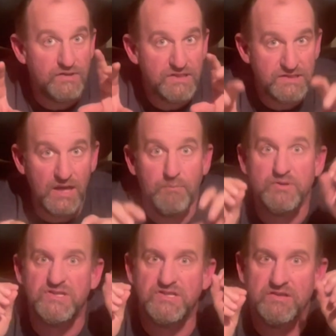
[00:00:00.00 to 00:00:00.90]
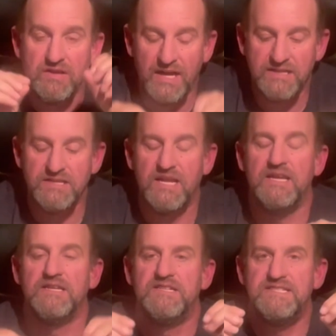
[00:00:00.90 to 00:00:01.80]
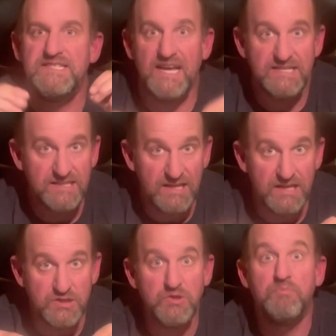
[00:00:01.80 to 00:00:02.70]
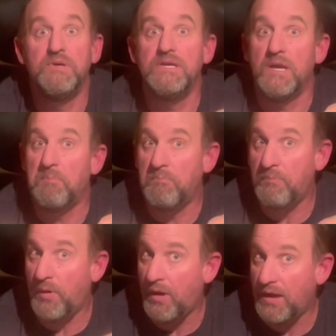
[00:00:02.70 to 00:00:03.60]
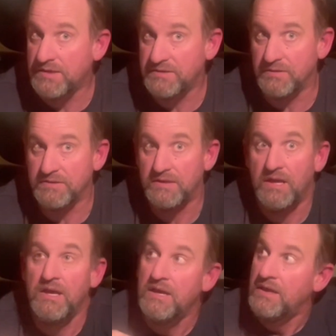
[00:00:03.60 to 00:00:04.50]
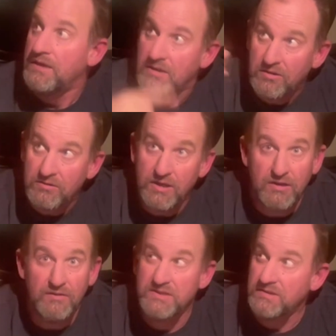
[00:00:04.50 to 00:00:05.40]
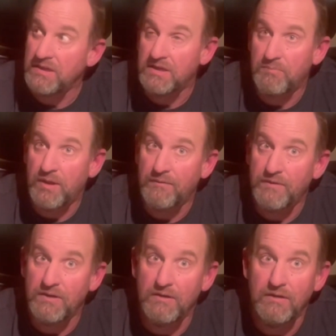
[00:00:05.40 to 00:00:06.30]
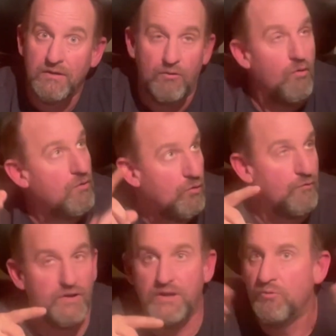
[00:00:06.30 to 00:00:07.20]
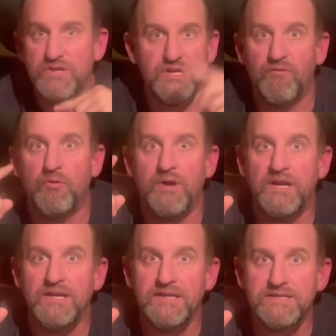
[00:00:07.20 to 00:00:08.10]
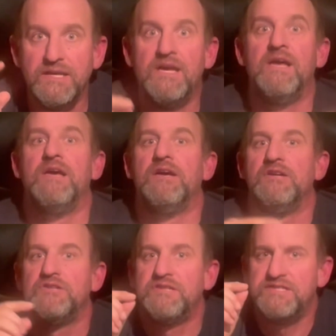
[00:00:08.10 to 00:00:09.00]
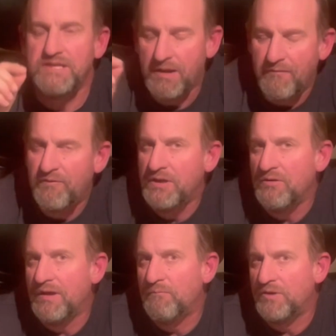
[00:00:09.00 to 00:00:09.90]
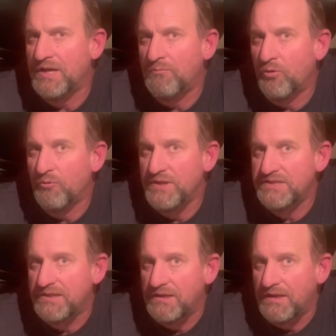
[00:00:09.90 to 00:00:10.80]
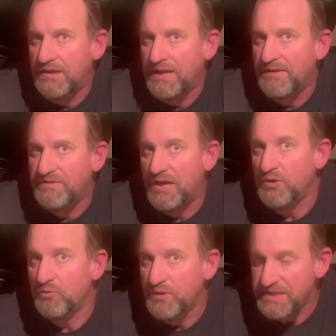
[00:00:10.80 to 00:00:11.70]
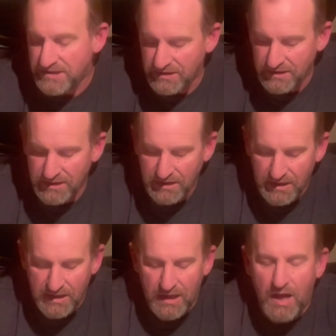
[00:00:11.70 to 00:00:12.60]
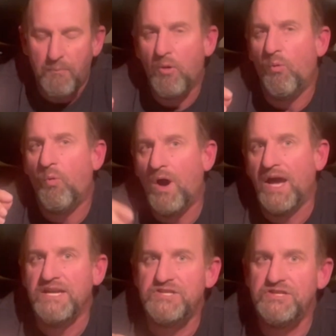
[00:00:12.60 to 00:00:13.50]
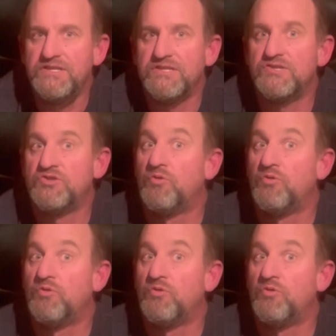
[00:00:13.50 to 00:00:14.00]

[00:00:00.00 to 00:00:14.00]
disciples selected and designated to be apostles. Click on this link above here or over here, whichever one it is, to see a video that I've done recently, but why Jesus